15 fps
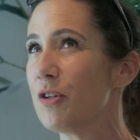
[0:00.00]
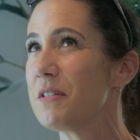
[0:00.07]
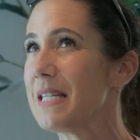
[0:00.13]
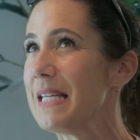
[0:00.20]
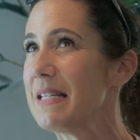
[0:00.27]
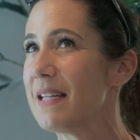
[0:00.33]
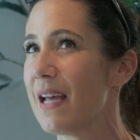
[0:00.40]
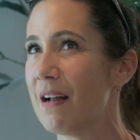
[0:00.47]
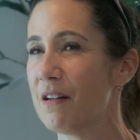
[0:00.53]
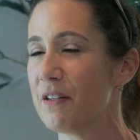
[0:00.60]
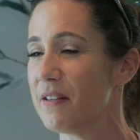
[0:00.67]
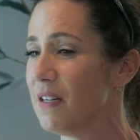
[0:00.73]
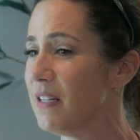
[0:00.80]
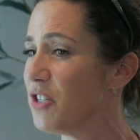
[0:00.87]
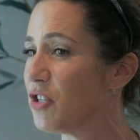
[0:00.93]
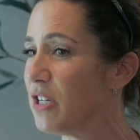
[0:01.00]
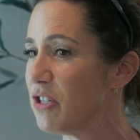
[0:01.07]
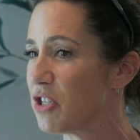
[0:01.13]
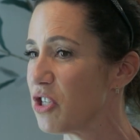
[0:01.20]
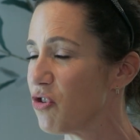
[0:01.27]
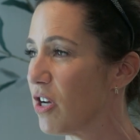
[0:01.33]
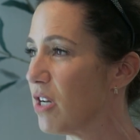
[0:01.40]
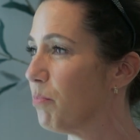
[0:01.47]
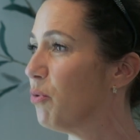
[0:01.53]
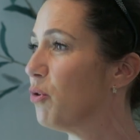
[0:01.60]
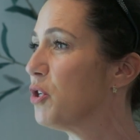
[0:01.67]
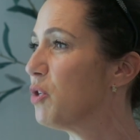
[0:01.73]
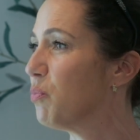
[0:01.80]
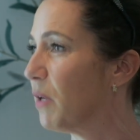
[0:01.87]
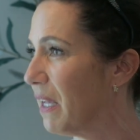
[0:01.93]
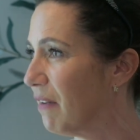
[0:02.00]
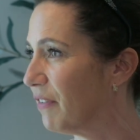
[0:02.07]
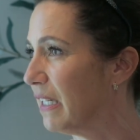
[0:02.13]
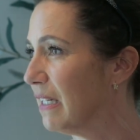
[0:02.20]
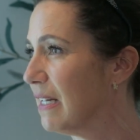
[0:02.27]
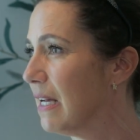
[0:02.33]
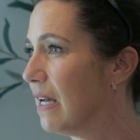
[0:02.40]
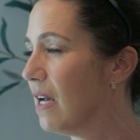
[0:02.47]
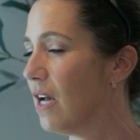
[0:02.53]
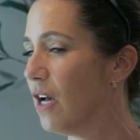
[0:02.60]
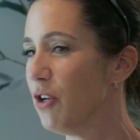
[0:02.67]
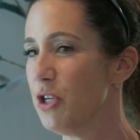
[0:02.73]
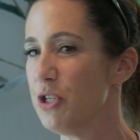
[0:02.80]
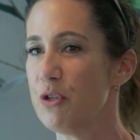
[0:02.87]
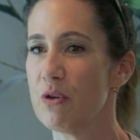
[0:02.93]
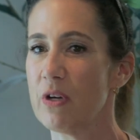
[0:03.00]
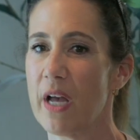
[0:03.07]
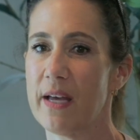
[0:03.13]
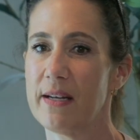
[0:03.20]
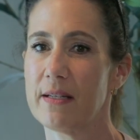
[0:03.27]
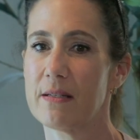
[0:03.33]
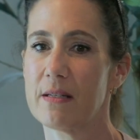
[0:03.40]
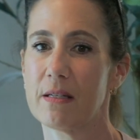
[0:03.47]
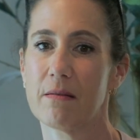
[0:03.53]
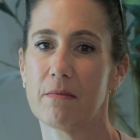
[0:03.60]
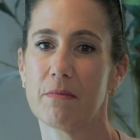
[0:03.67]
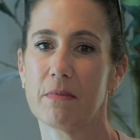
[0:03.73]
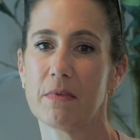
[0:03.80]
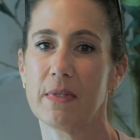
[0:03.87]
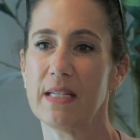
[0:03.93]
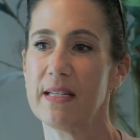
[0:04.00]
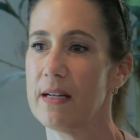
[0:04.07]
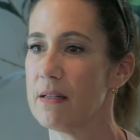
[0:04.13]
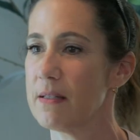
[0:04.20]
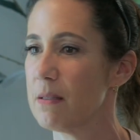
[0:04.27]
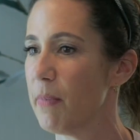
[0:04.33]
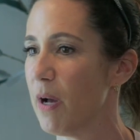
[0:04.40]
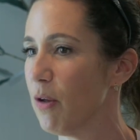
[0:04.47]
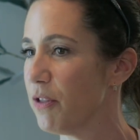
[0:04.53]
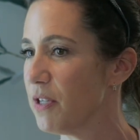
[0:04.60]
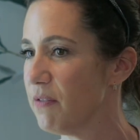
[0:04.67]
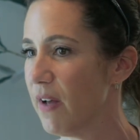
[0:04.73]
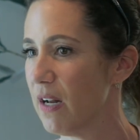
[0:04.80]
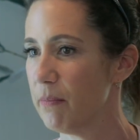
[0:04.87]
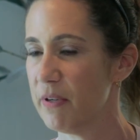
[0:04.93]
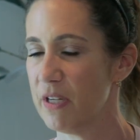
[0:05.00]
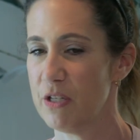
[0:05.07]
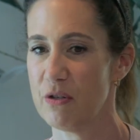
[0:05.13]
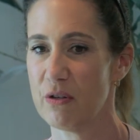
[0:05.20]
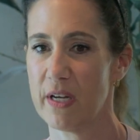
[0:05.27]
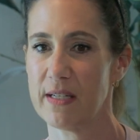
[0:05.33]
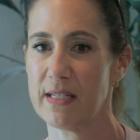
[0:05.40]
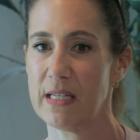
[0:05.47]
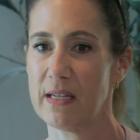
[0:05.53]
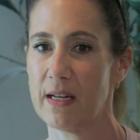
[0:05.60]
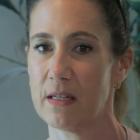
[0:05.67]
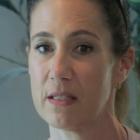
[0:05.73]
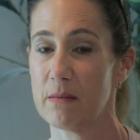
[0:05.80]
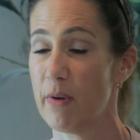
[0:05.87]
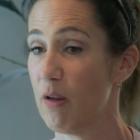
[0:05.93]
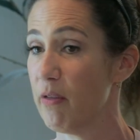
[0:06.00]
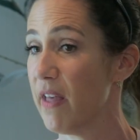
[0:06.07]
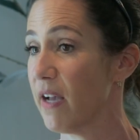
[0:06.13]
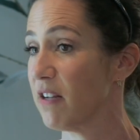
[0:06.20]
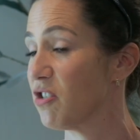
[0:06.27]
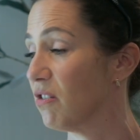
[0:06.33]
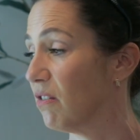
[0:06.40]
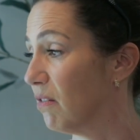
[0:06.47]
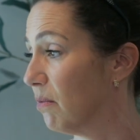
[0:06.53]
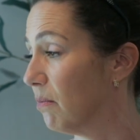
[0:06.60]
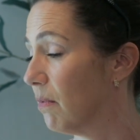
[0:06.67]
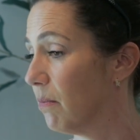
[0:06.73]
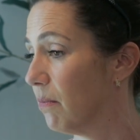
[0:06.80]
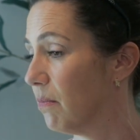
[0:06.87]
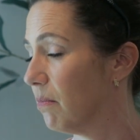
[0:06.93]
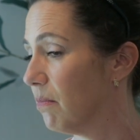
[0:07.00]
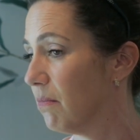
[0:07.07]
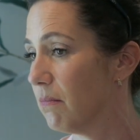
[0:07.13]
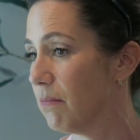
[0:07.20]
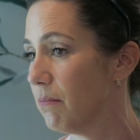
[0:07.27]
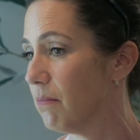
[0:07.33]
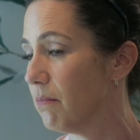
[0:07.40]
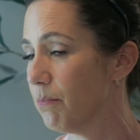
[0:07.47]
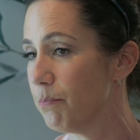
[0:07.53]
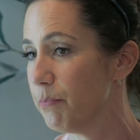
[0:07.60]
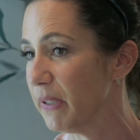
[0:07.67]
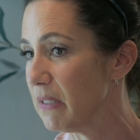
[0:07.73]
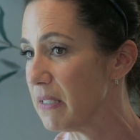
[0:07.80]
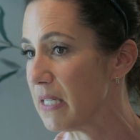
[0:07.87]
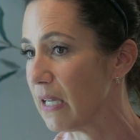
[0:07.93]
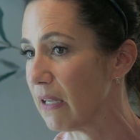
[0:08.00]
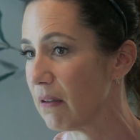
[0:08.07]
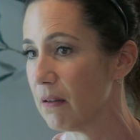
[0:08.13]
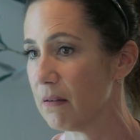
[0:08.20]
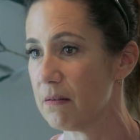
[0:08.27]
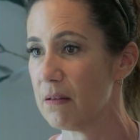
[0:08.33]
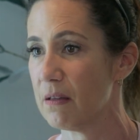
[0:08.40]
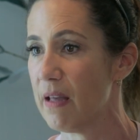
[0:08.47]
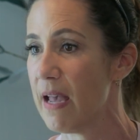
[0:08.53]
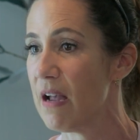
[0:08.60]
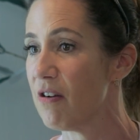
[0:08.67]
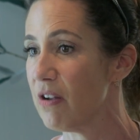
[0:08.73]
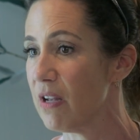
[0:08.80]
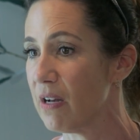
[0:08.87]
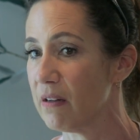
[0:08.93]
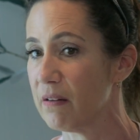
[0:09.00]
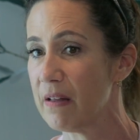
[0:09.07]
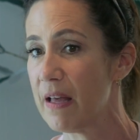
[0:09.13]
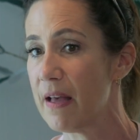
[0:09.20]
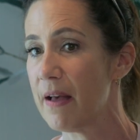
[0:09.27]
detailed. They literally just try to push whatever. You don't get details about the developer. You don't get details about the actual building, the area,